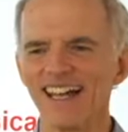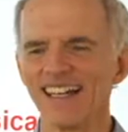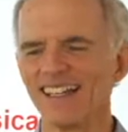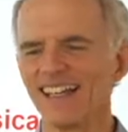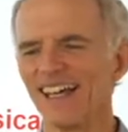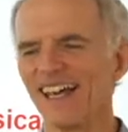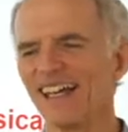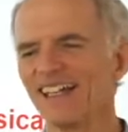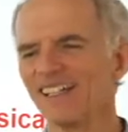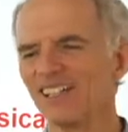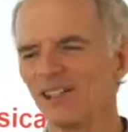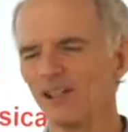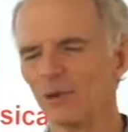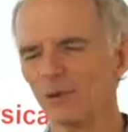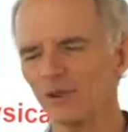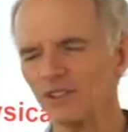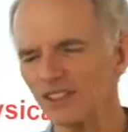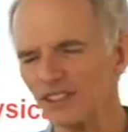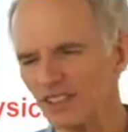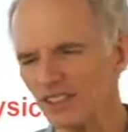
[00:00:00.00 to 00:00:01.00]
And then, you know,
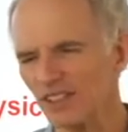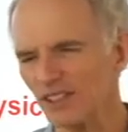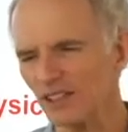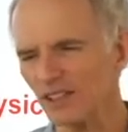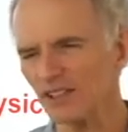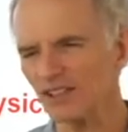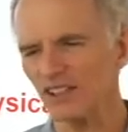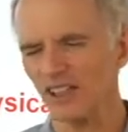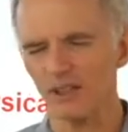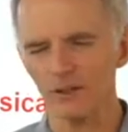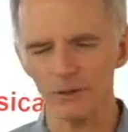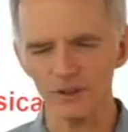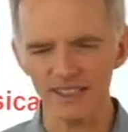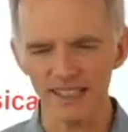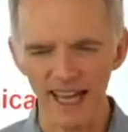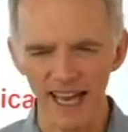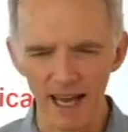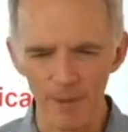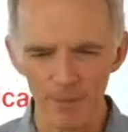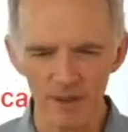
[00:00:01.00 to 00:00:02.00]
there were tears, there
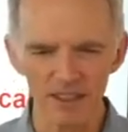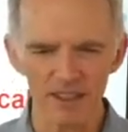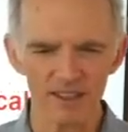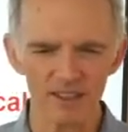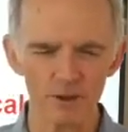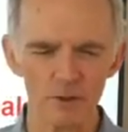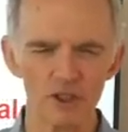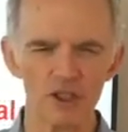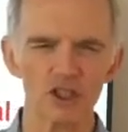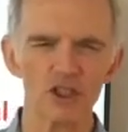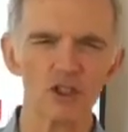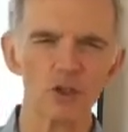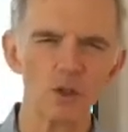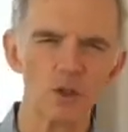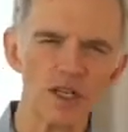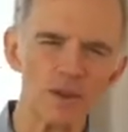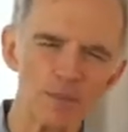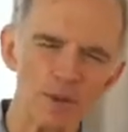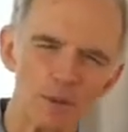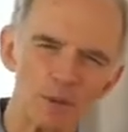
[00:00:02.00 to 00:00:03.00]
was happiness, there was
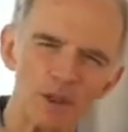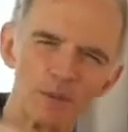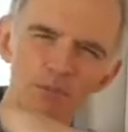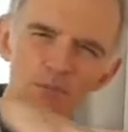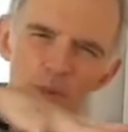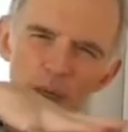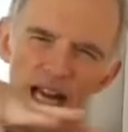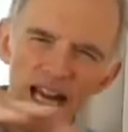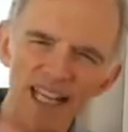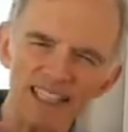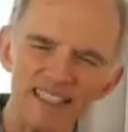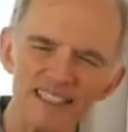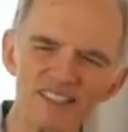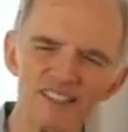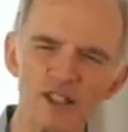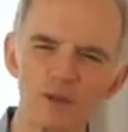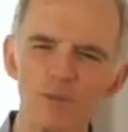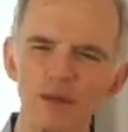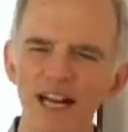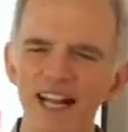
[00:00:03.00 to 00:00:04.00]
joy, but we bonded
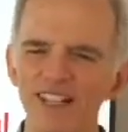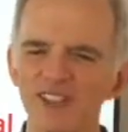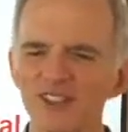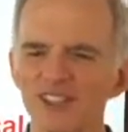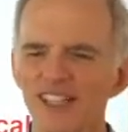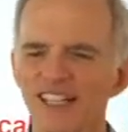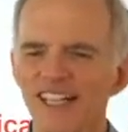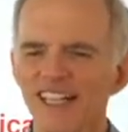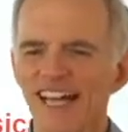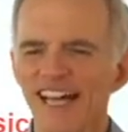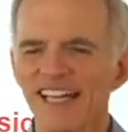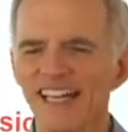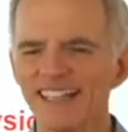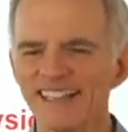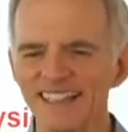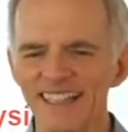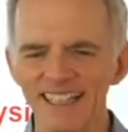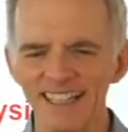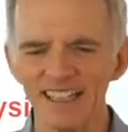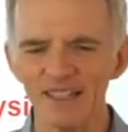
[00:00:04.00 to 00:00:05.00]
so much. And
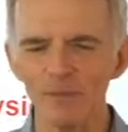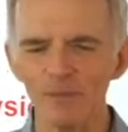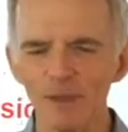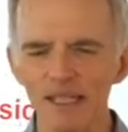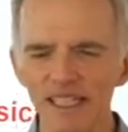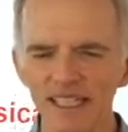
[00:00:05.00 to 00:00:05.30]
at the end of the